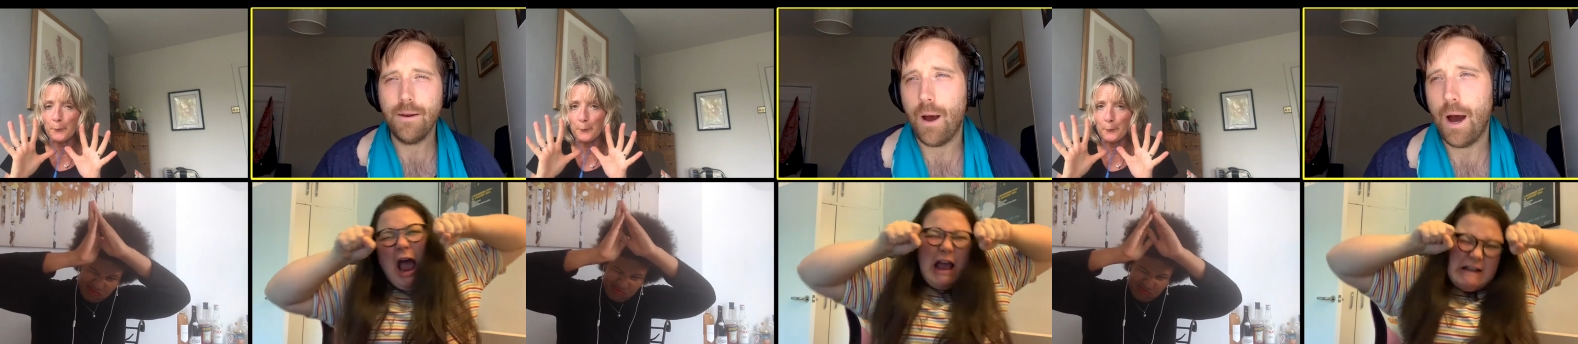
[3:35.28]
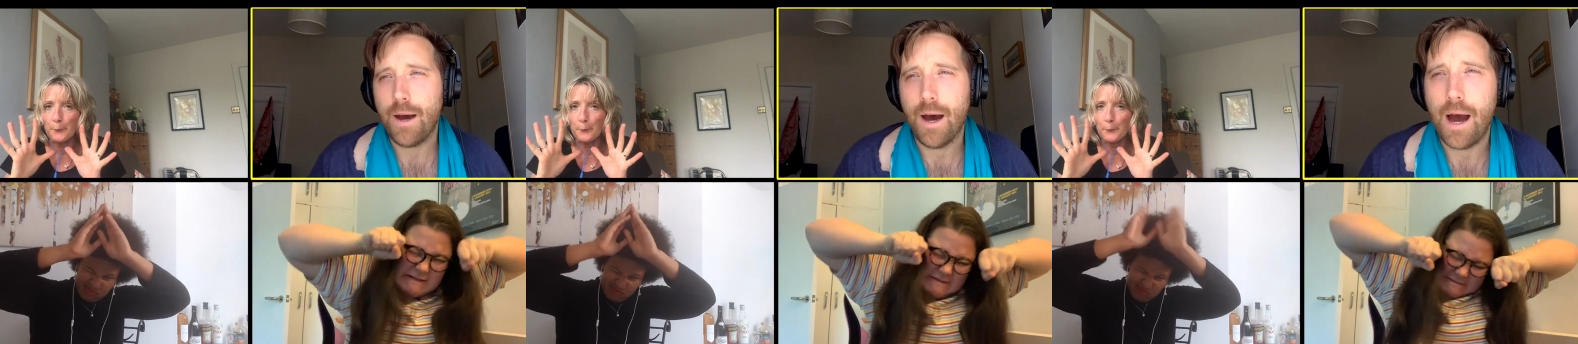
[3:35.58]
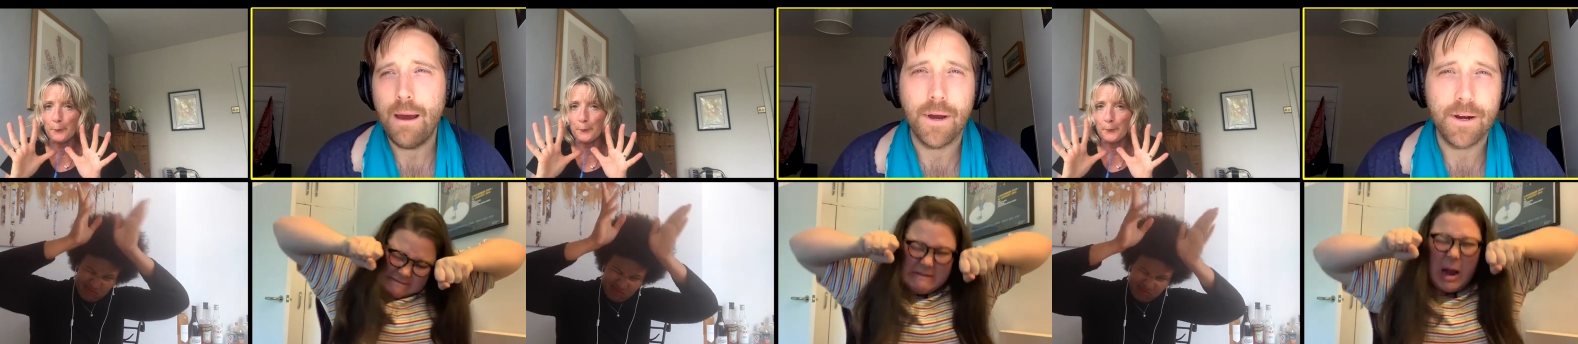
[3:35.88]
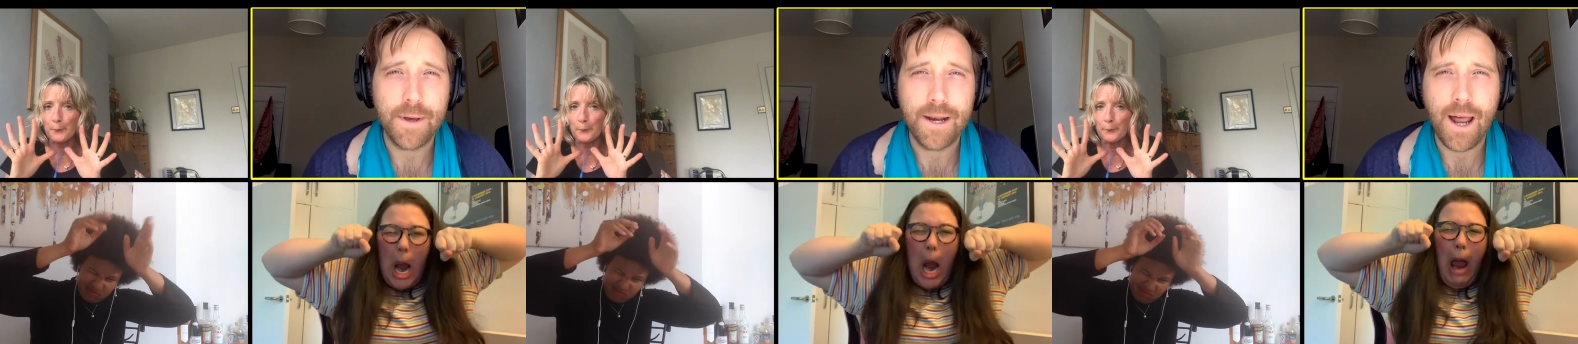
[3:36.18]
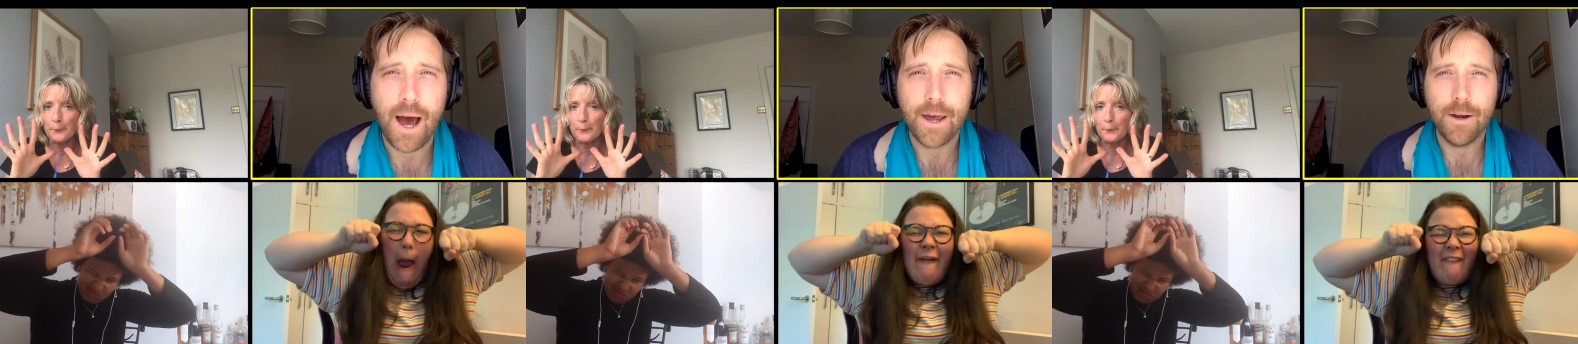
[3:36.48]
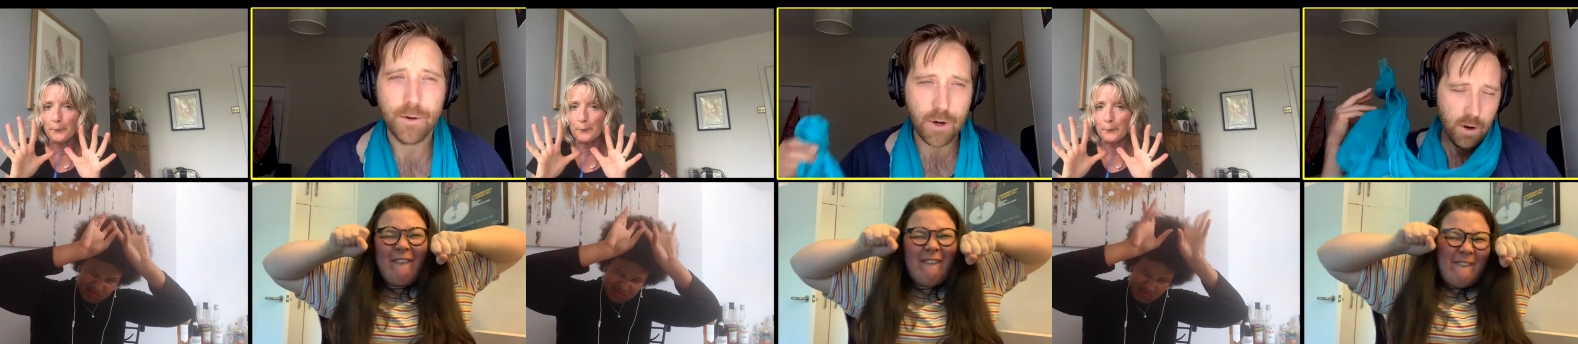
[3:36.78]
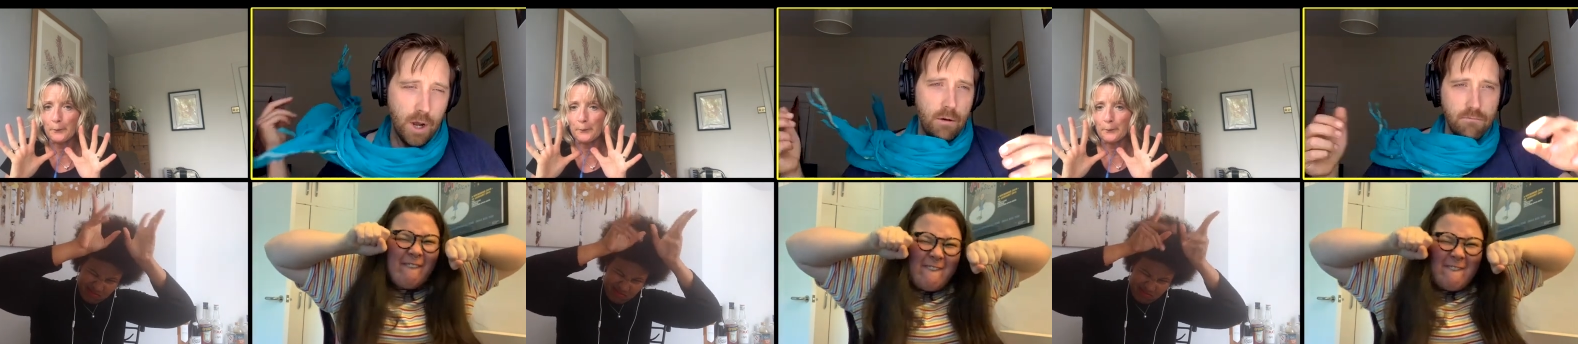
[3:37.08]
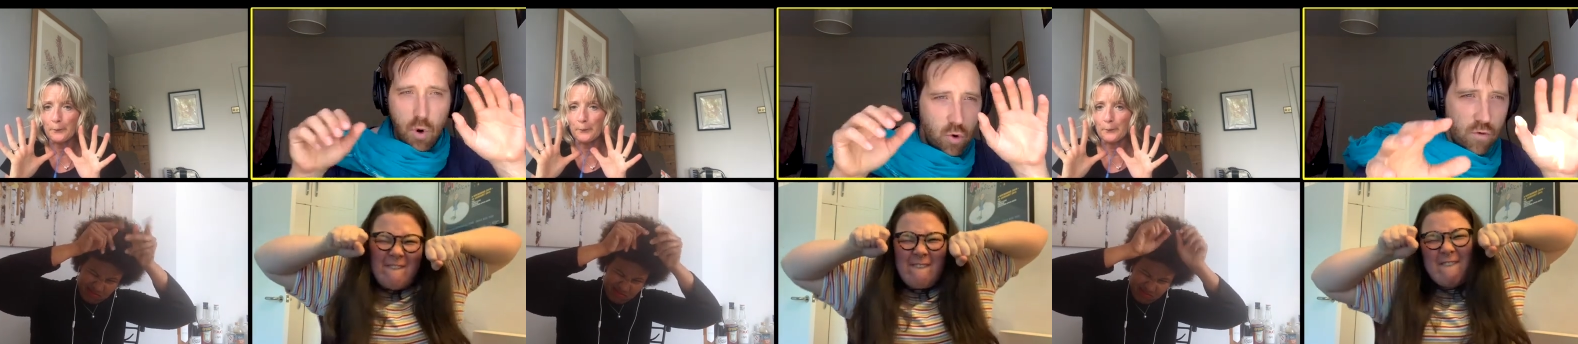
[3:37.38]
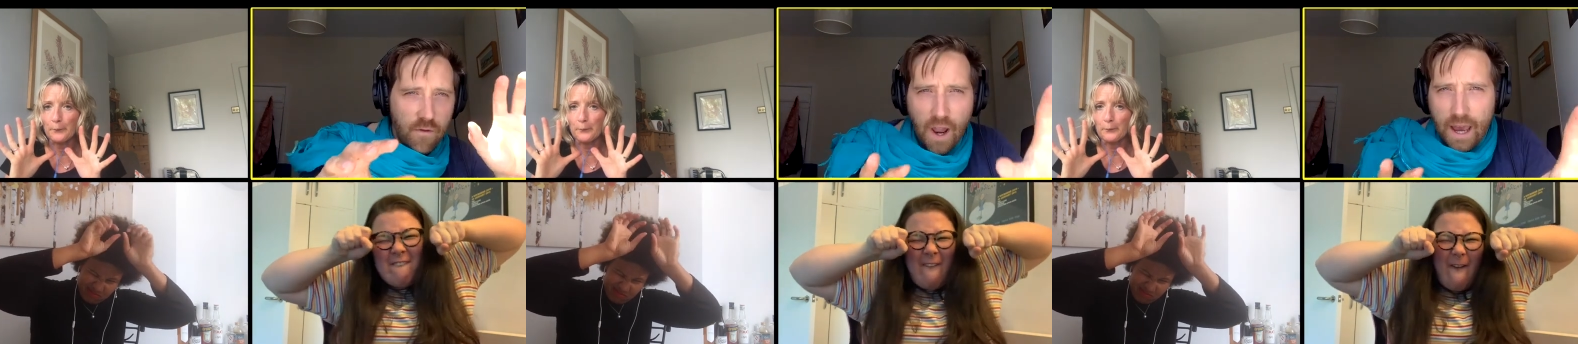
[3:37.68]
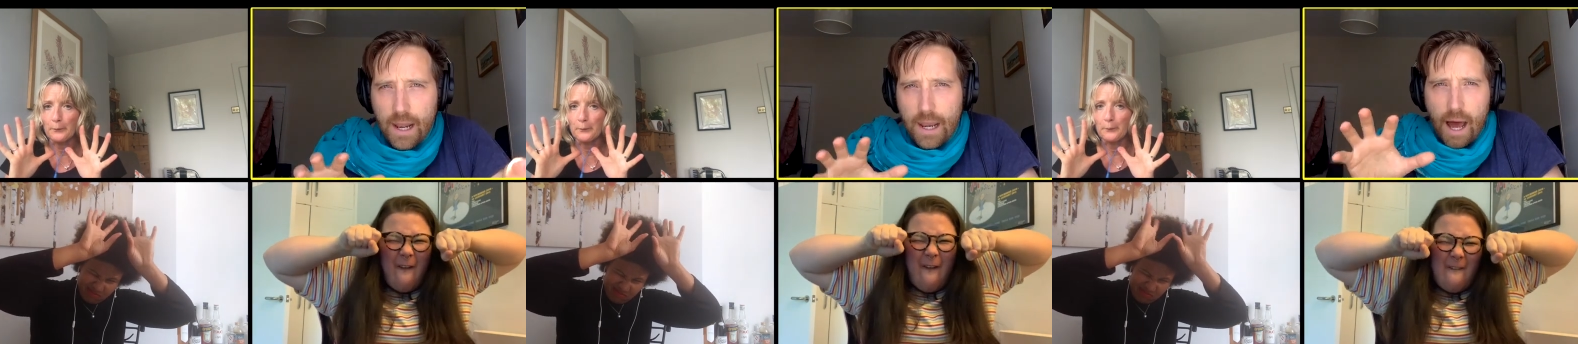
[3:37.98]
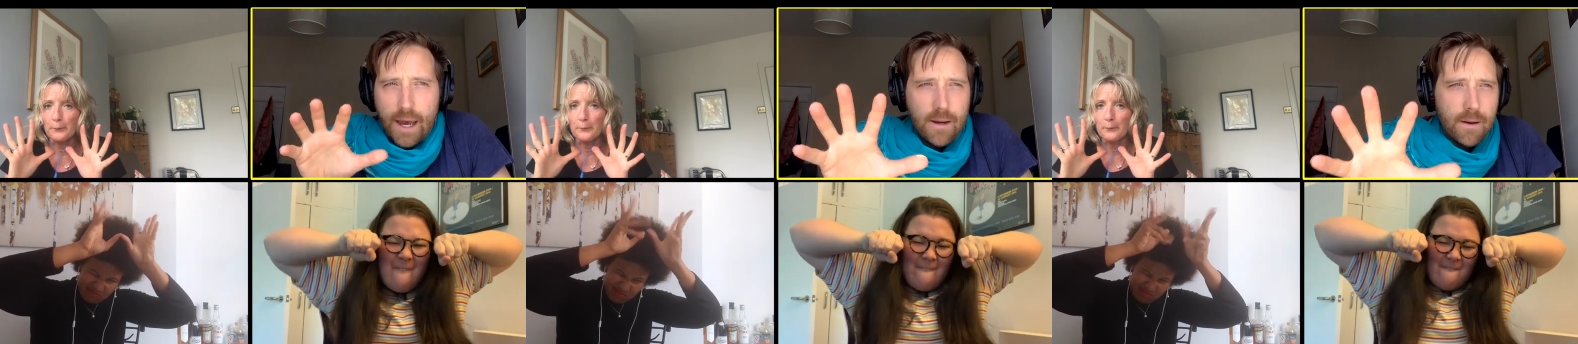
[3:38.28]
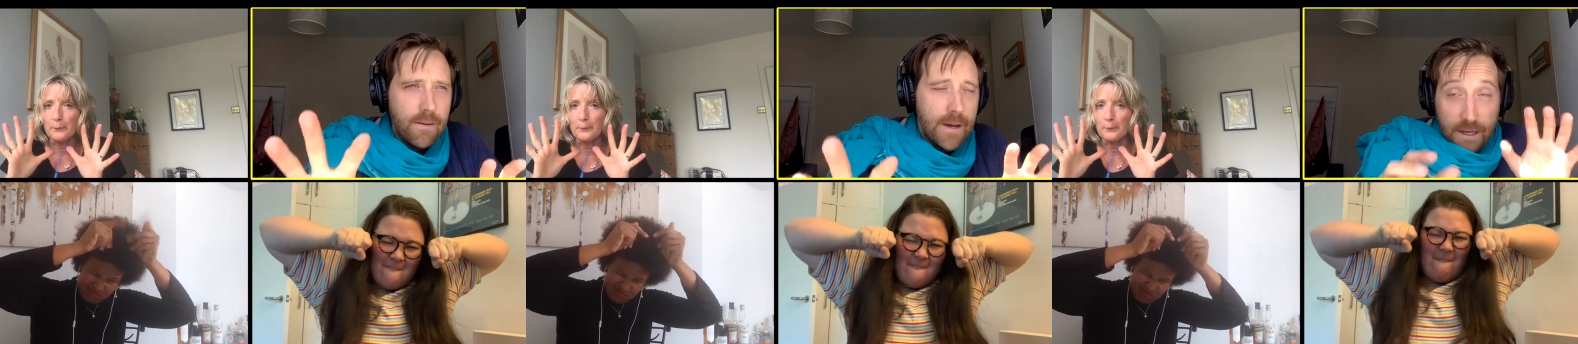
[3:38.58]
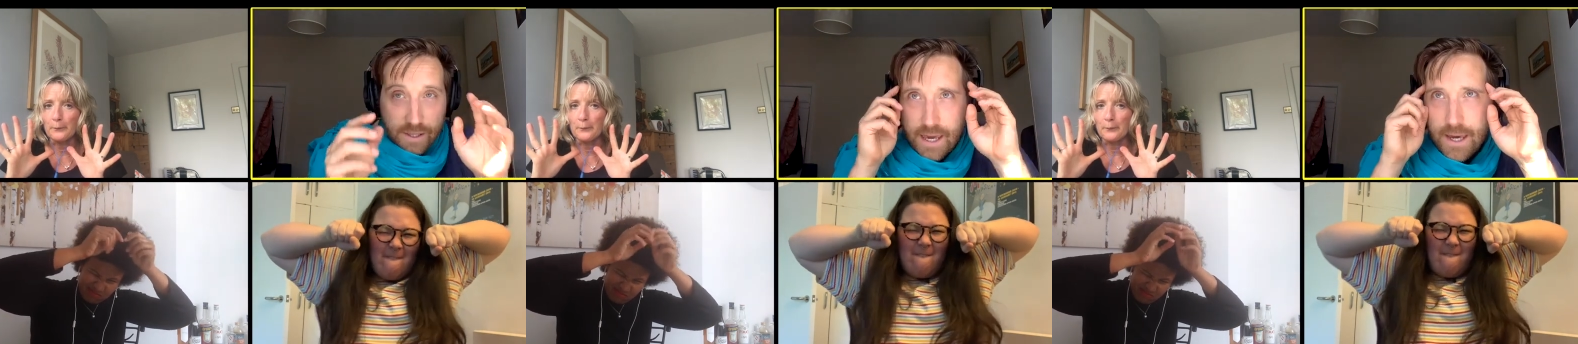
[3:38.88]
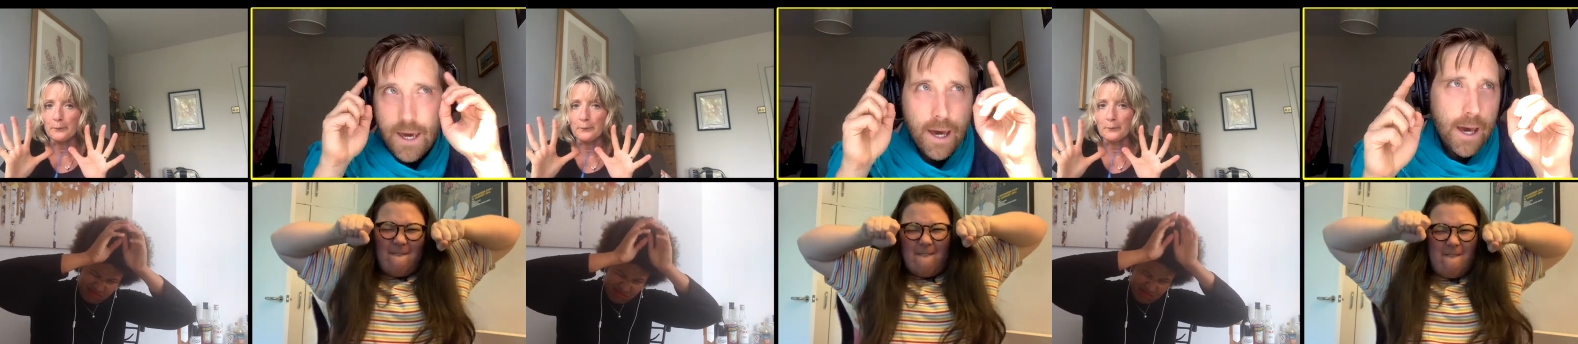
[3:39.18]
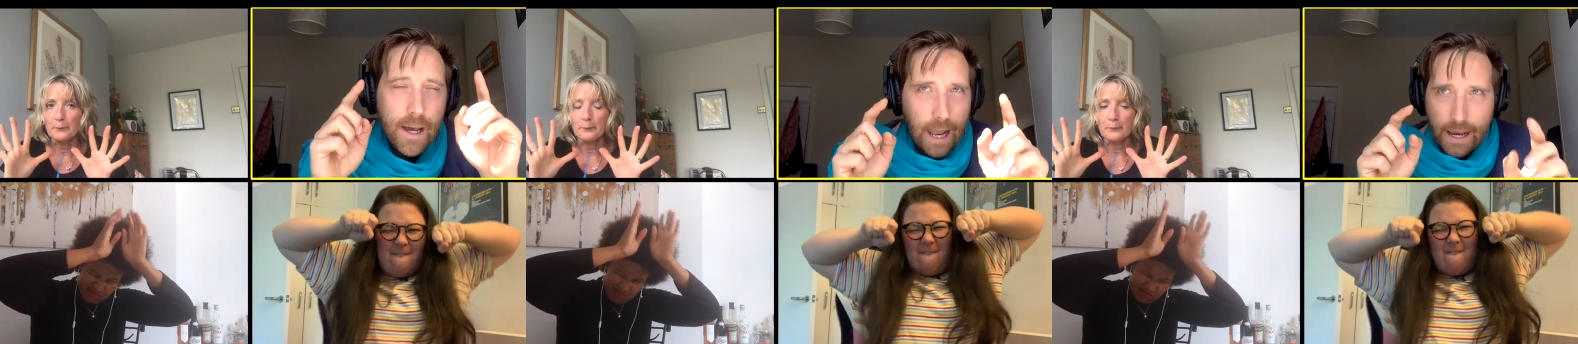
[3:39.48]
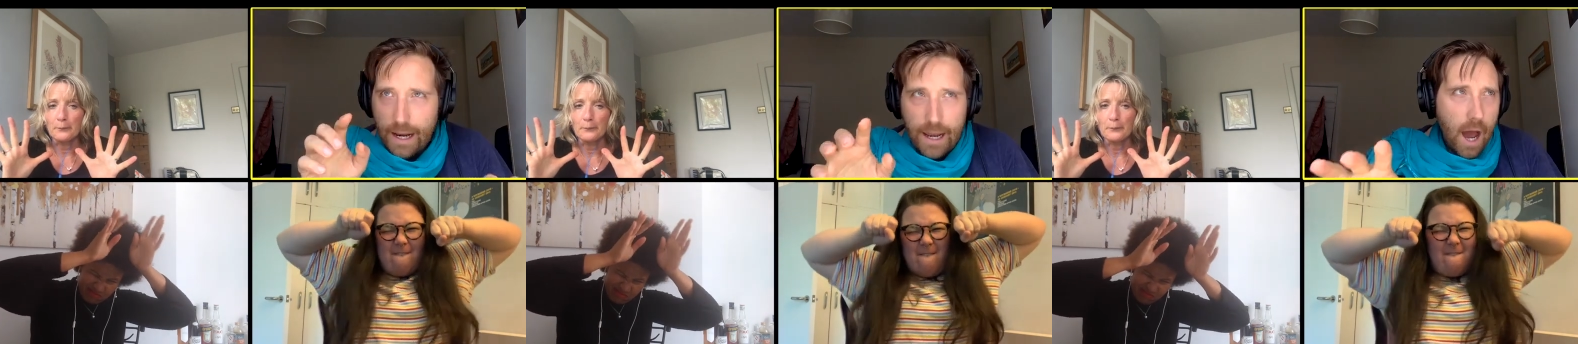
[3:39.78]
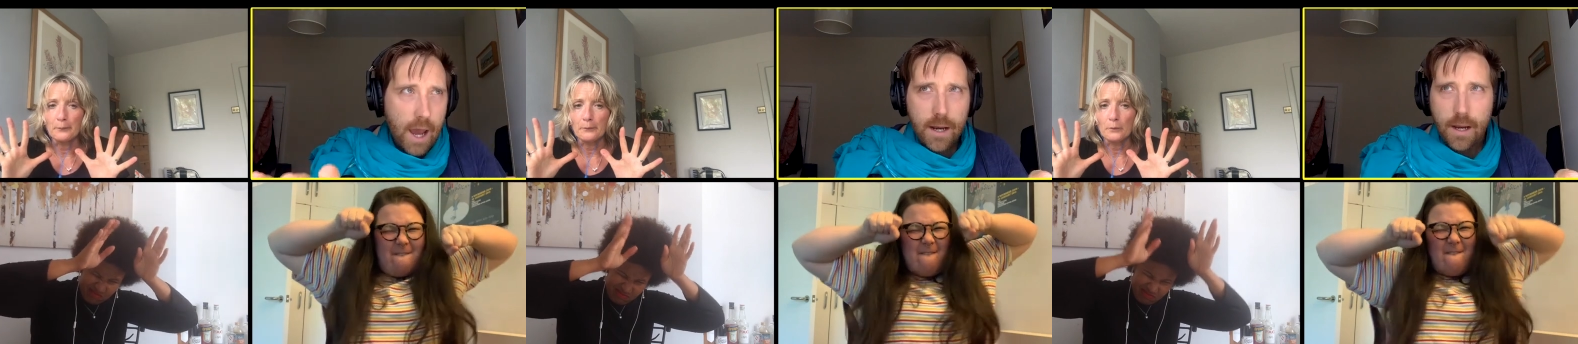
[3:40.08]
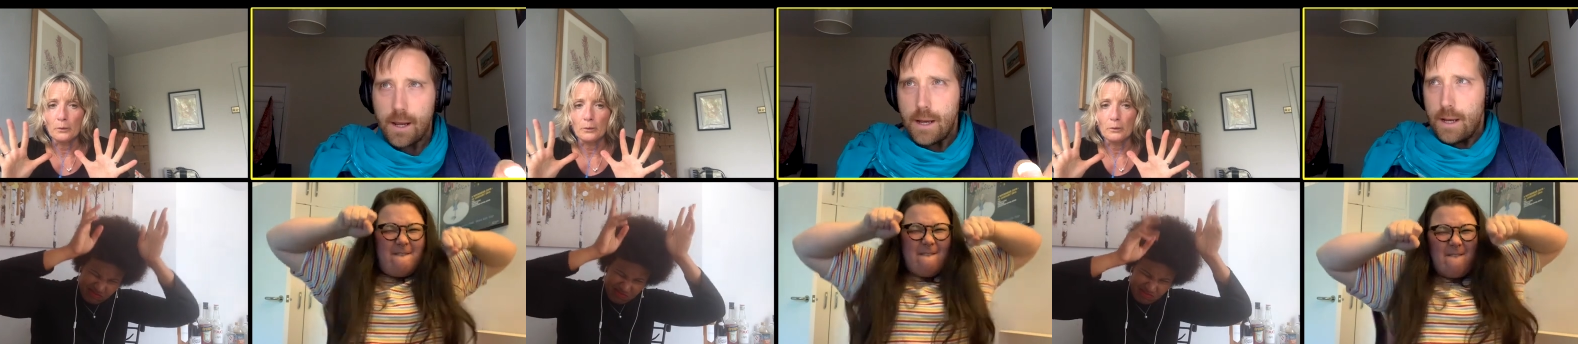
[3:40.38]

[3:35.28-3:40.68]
Speaker 1: I'm going to be a lion. You know, move like a lion, think like a lion,